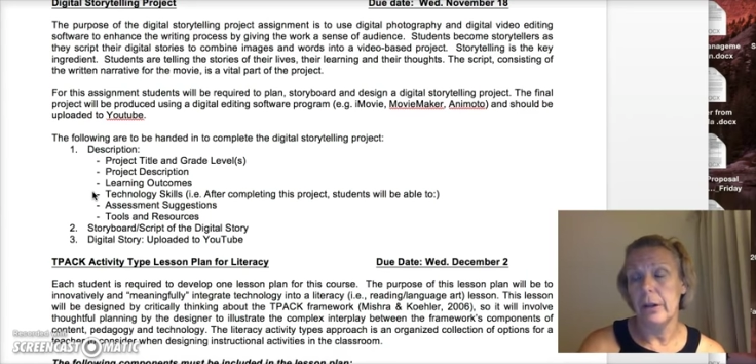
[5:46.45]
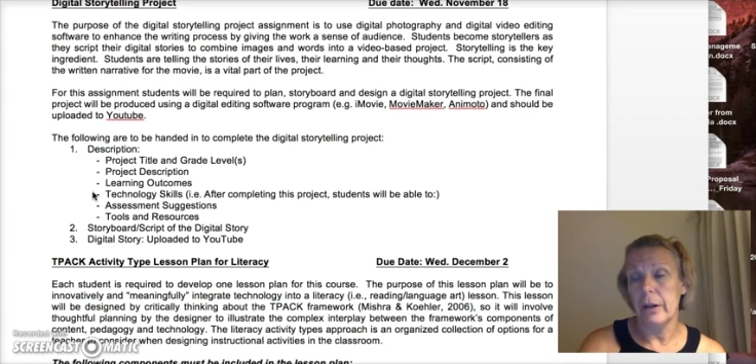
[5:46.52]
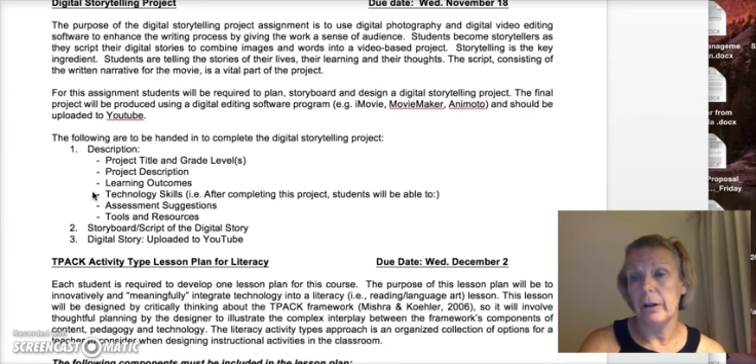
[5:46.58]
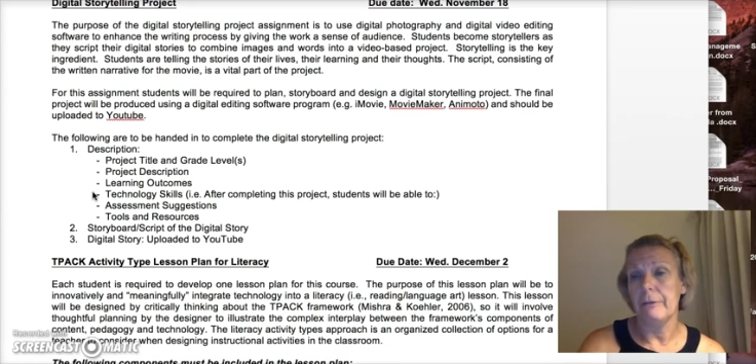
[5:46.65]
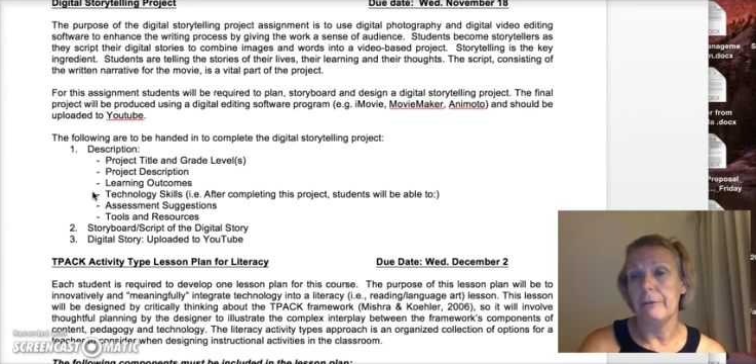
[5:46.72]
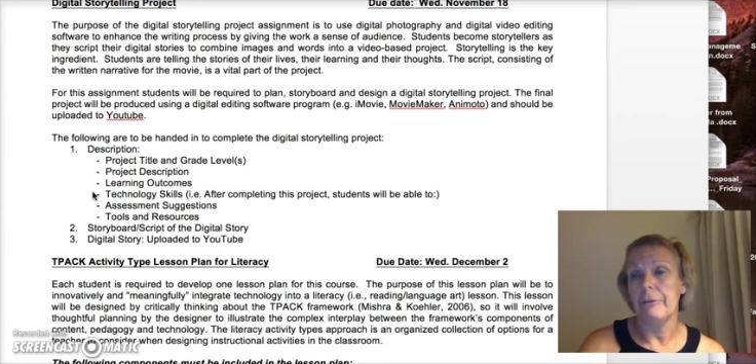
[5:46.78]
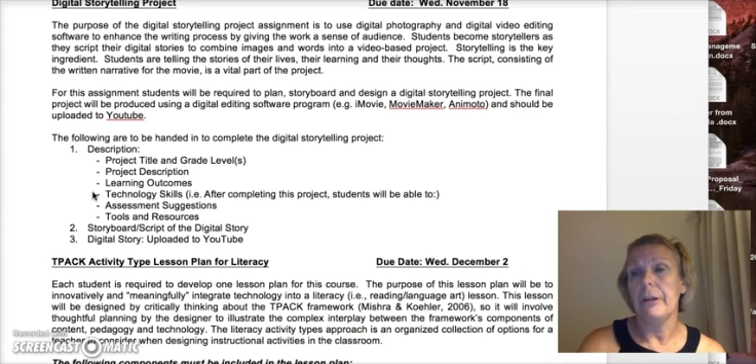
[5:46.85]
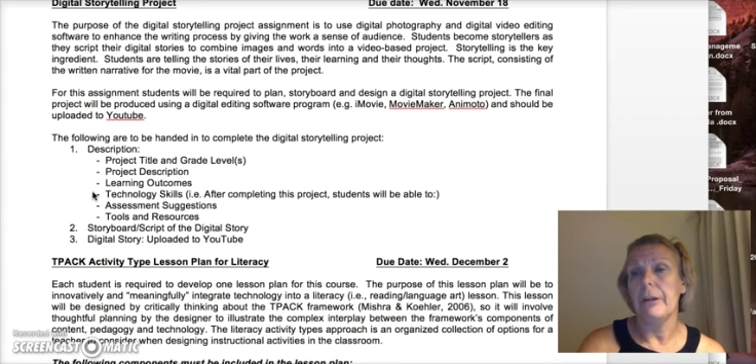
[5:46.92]

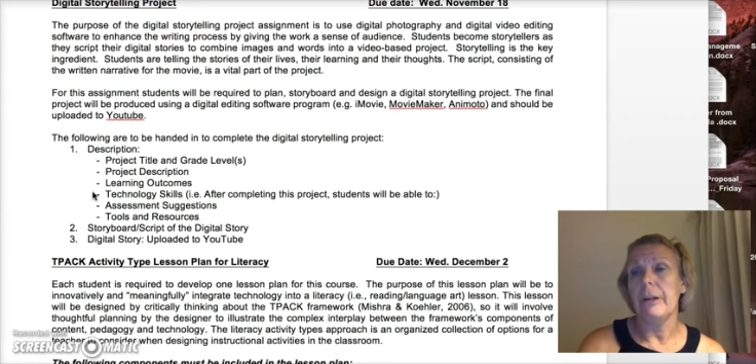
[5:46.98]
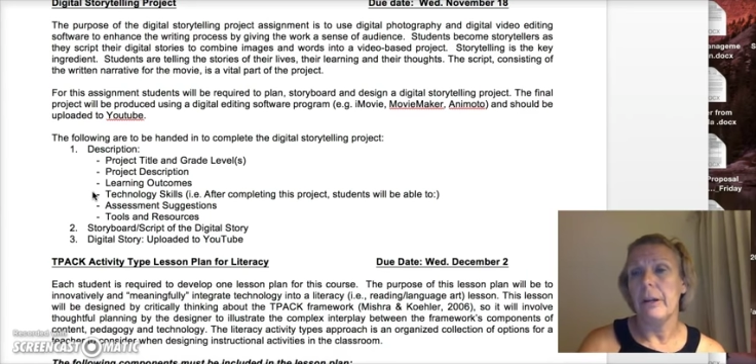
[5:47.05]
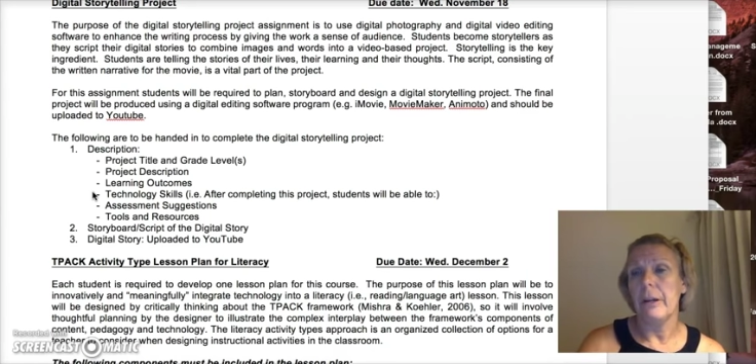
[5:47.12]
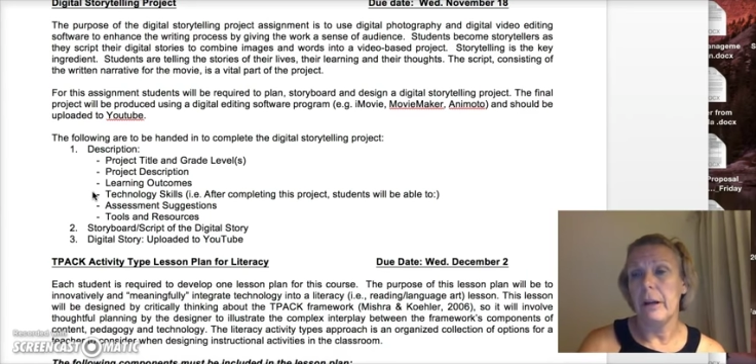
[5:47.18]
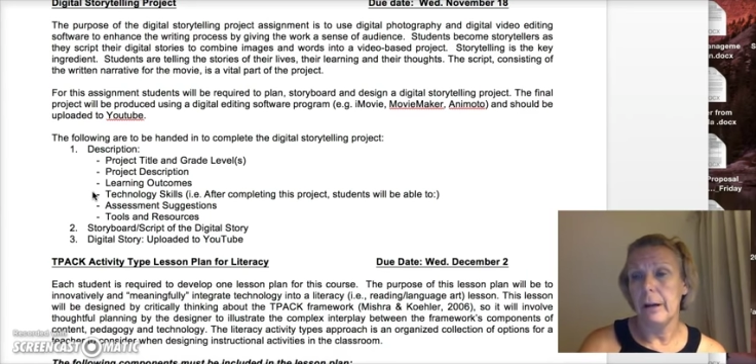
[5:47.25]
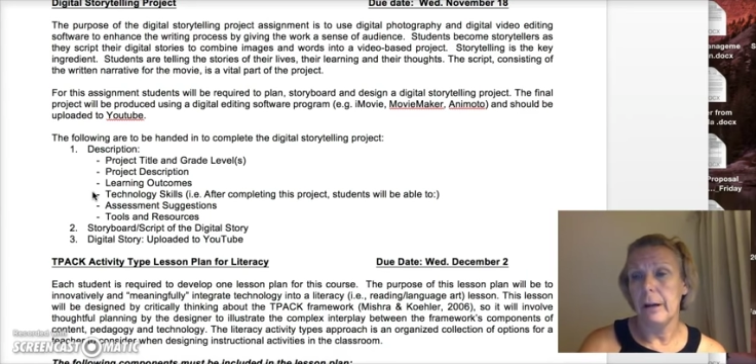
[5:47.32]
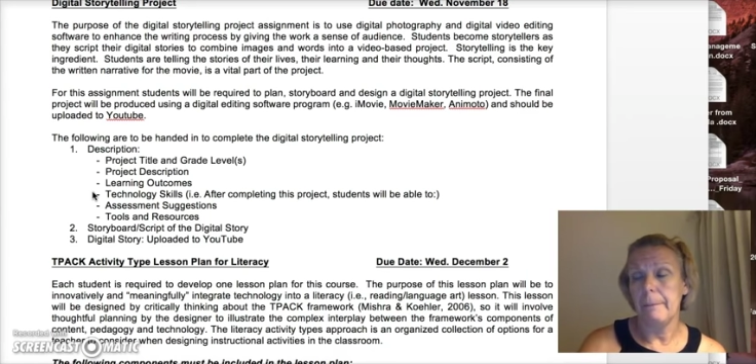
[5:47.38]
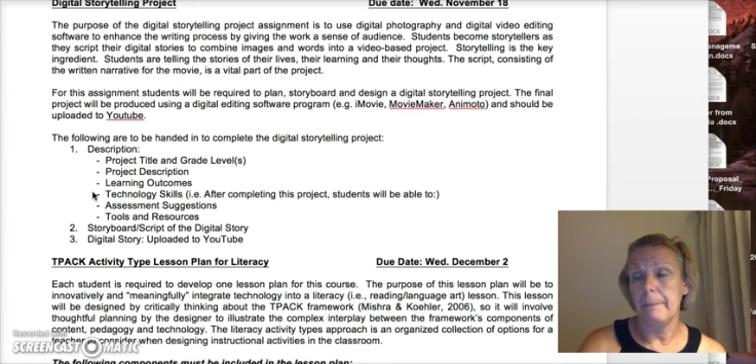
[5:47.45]
of
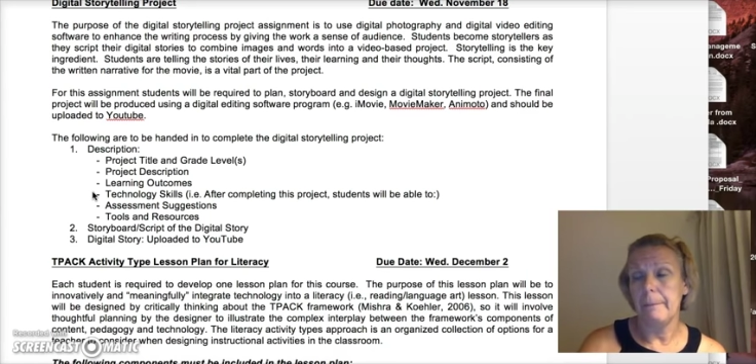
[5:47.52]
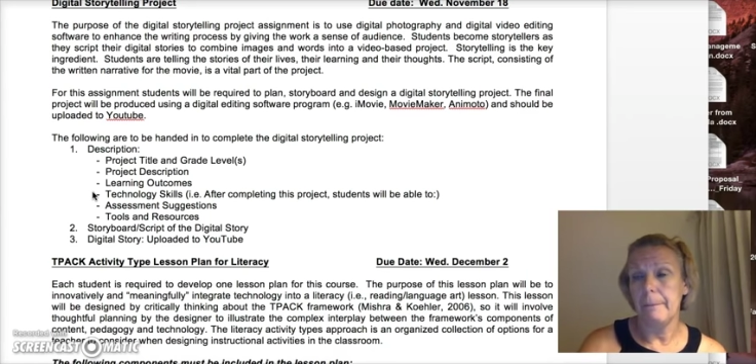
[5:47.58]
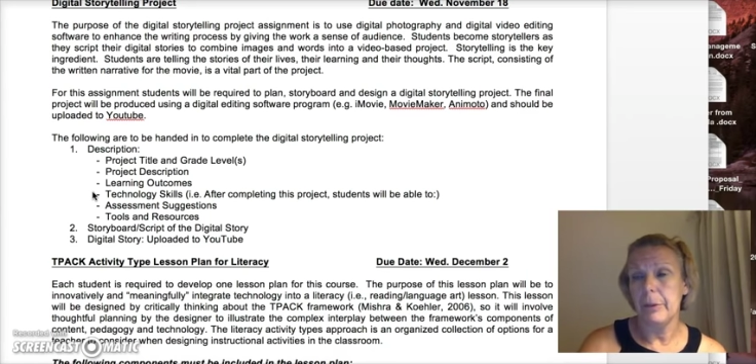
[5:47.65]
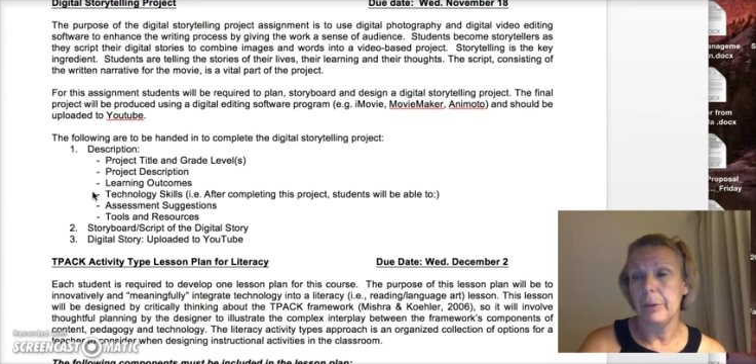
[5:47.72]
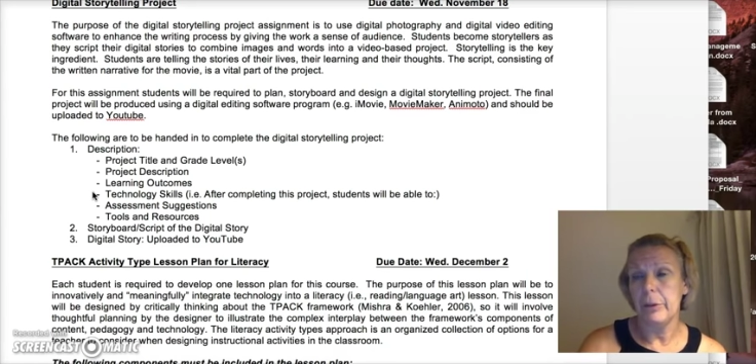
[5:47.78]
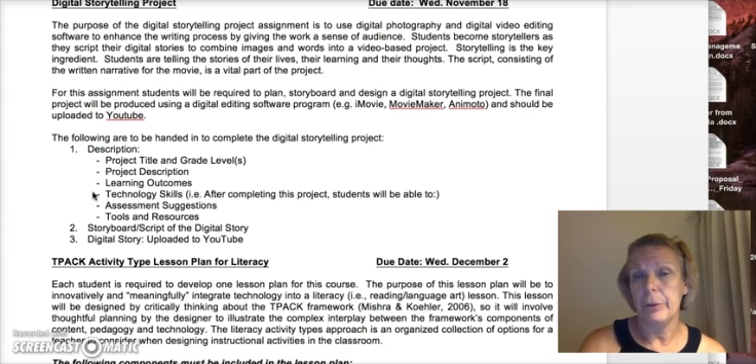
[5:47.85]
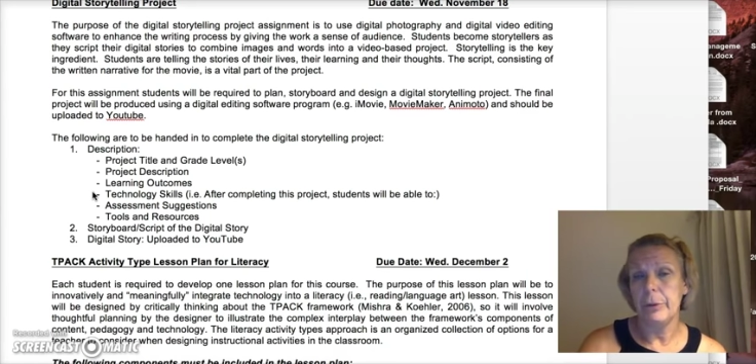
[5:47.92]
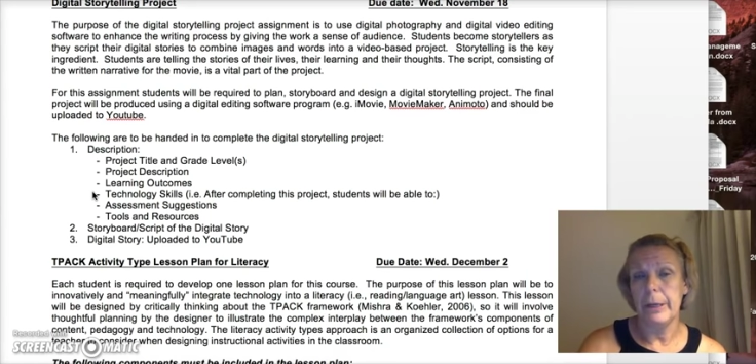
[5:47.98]

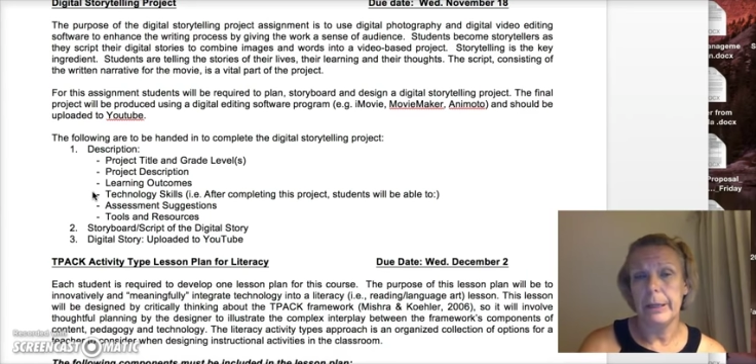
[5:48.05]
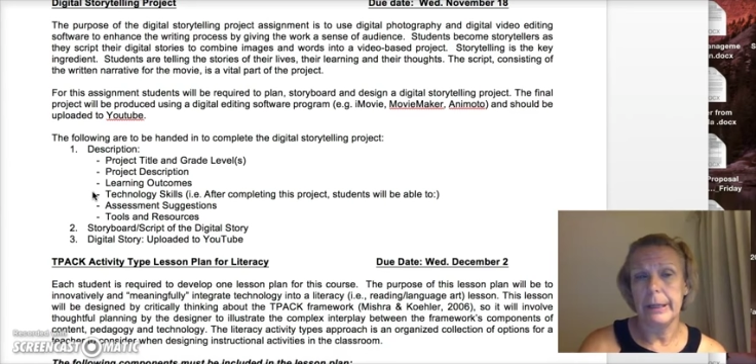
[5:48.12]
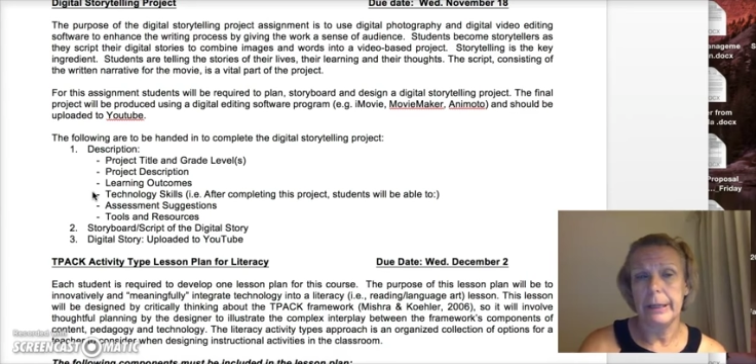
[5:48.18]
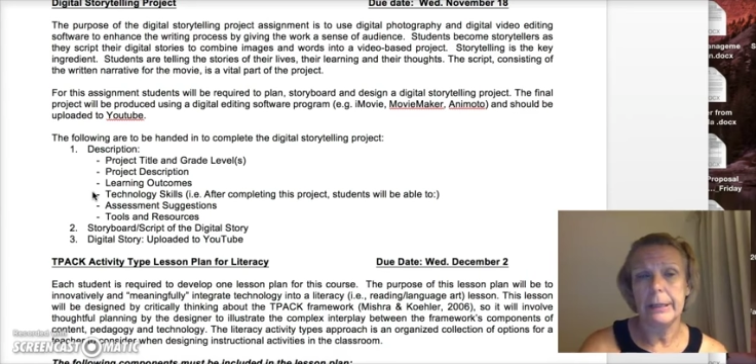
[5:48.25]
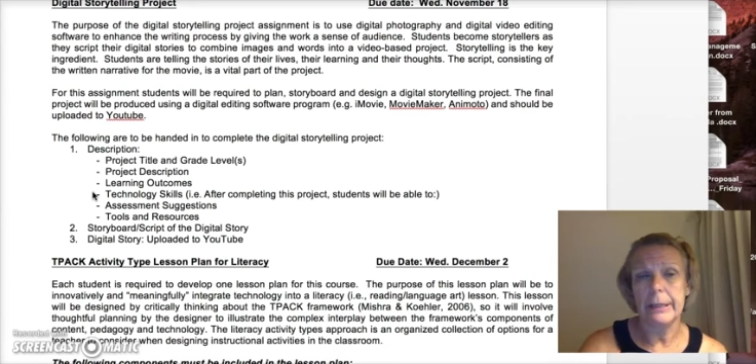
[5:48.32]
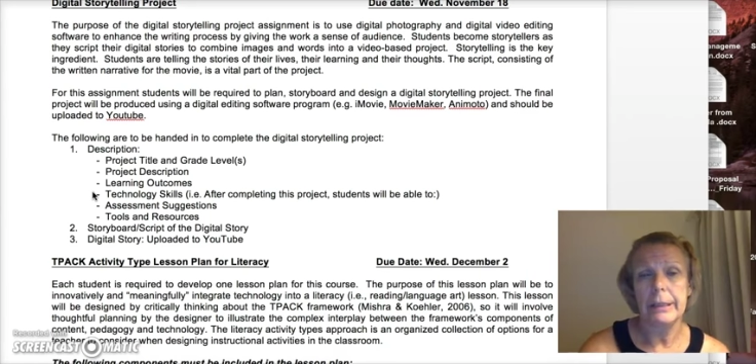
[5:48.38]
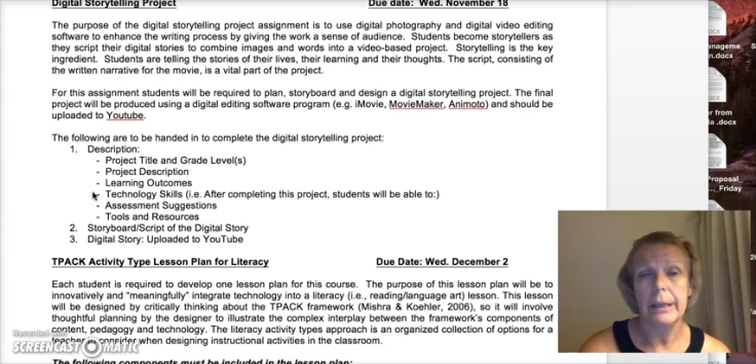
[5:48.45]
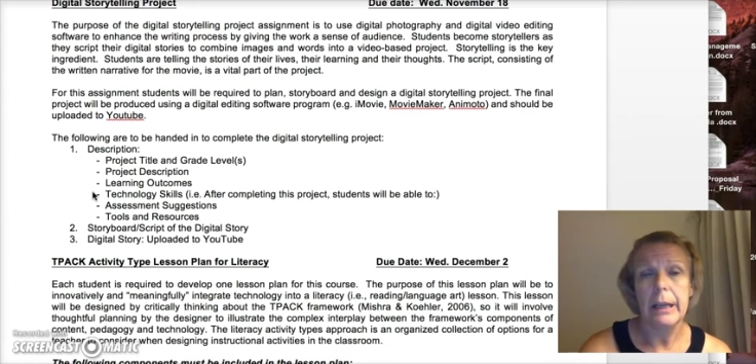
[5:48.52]
doing
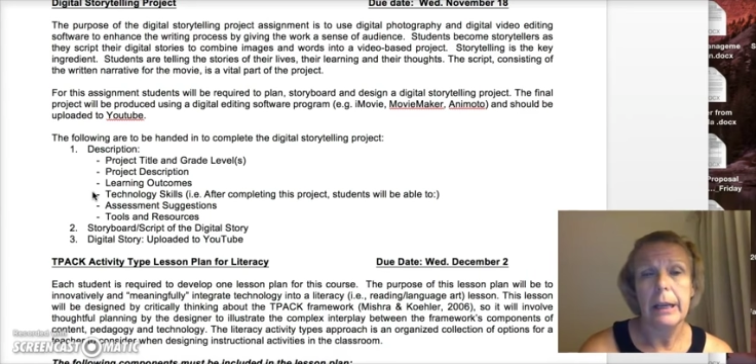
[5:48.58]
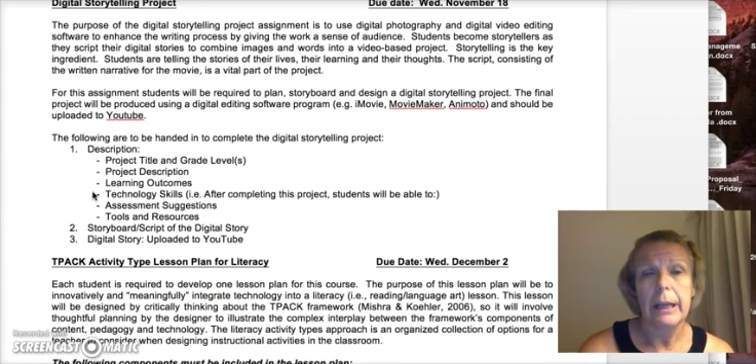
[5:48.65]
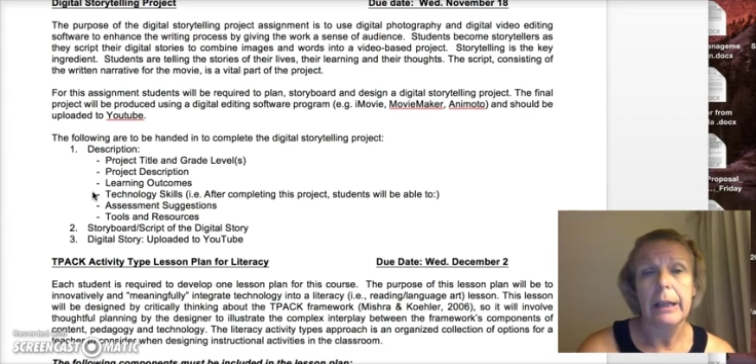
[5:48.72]
this?